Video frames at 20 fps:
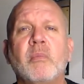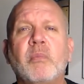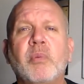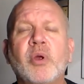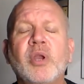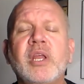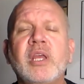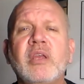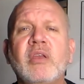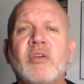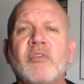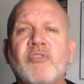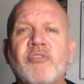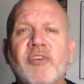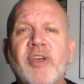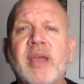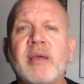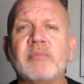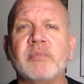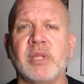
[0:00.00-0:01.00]
putting your
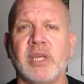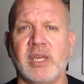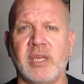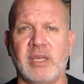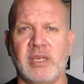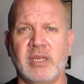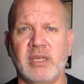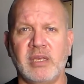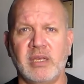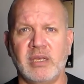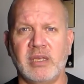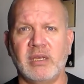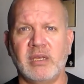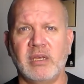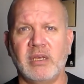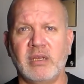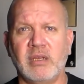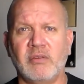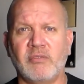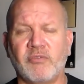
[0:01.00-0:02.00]
family
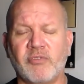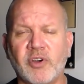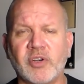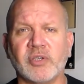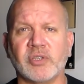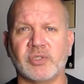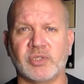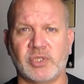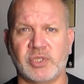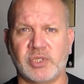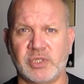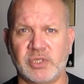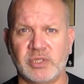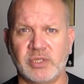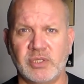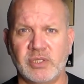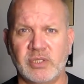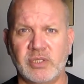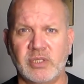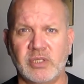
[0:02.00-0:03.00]
first
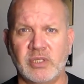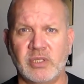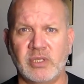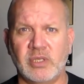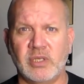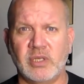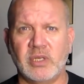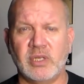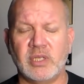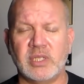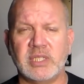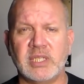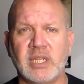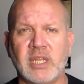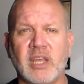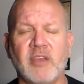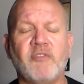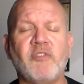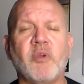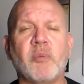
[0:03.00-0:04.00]

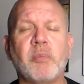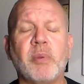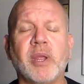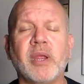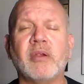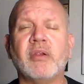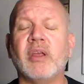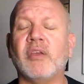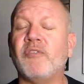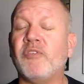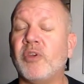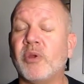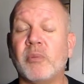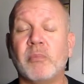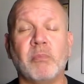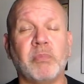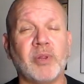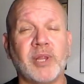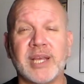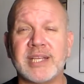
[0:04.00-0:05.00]
if your parent if you're
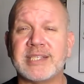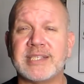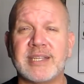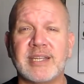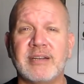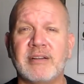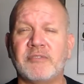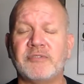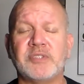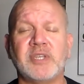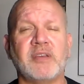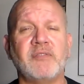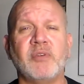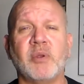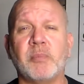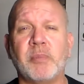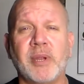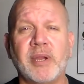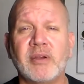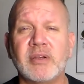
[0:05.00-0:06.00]
blessed enough to have
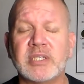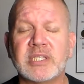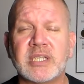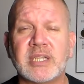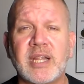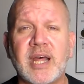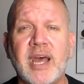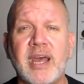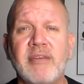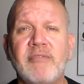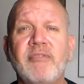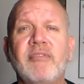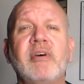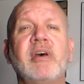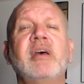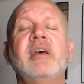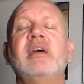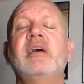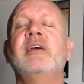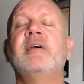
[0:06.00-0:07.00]
your parents alive
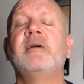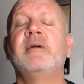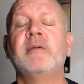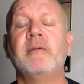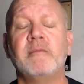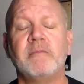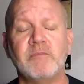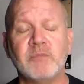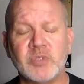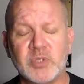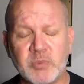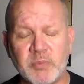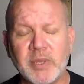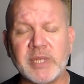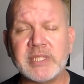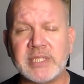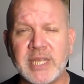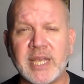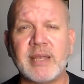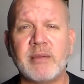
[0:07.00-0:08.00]

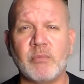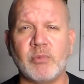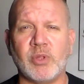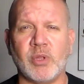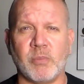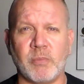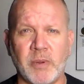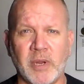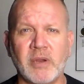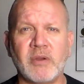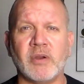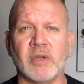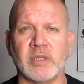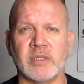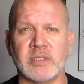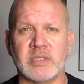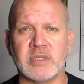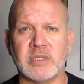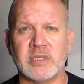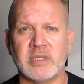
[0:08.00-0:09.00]
spend time with your
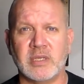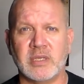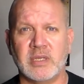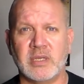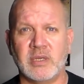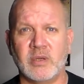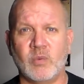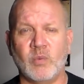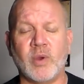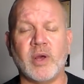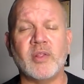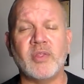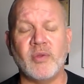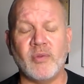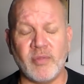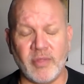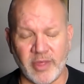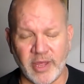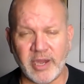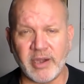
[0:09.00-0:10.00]
parents while they're
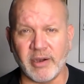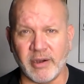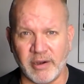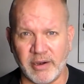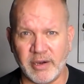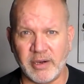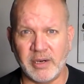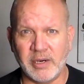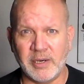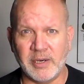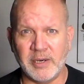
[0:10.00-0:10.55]
there